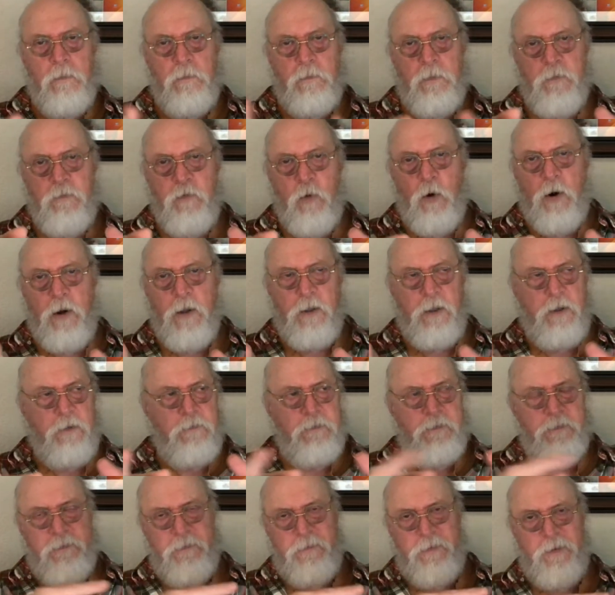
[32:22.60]
Before I
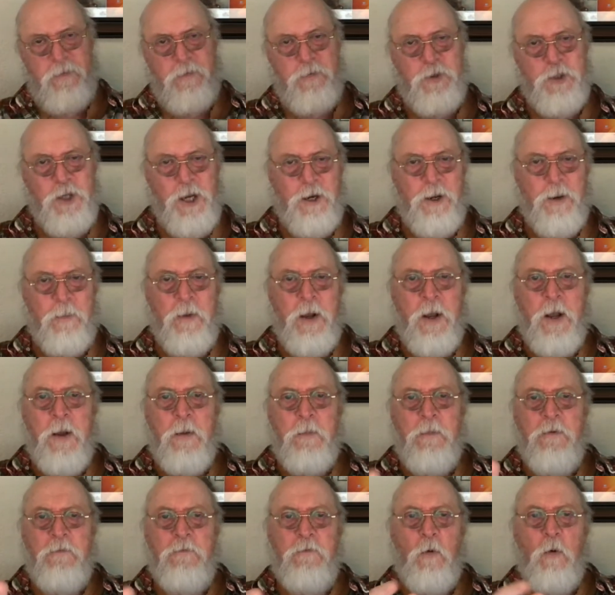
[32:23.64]
leave, shut up.
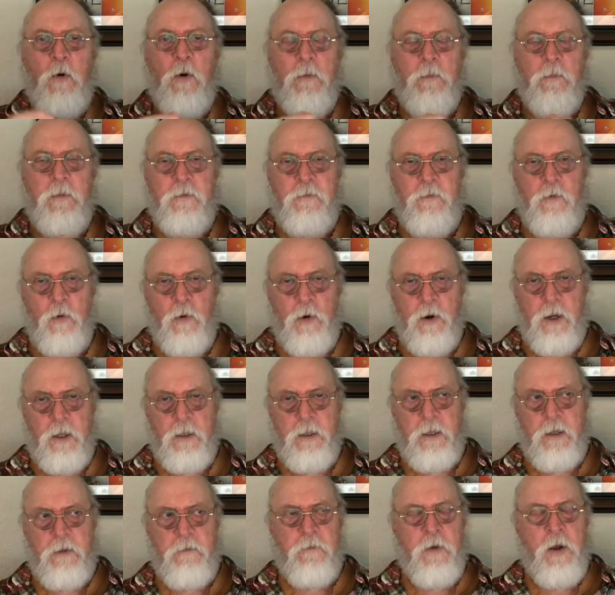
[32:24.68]
Before I
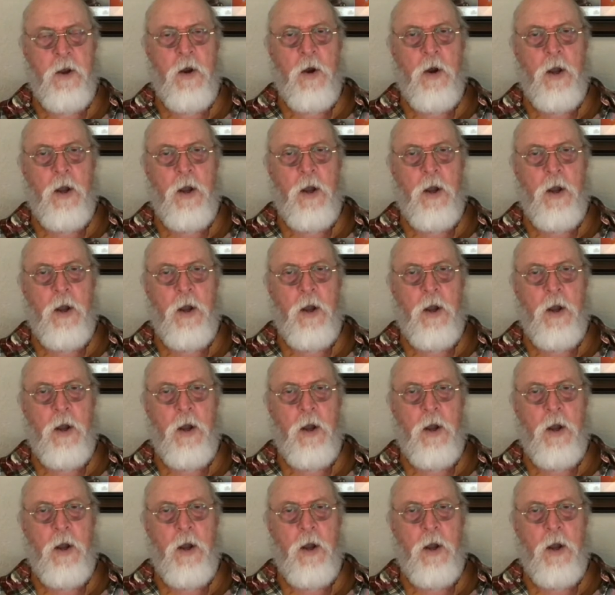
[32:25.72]
leave,